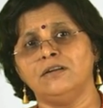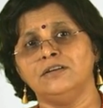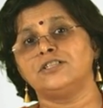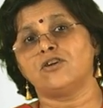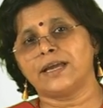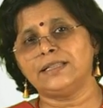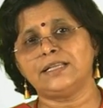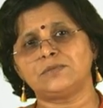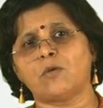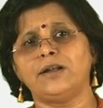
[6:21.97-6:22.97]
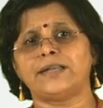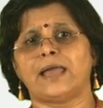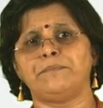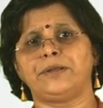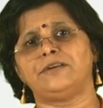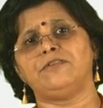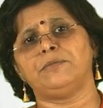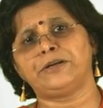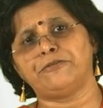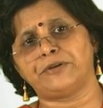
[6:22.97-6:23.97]
So again the small time period will be
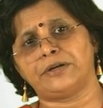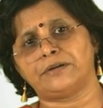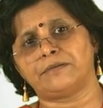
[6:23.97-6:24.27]
different.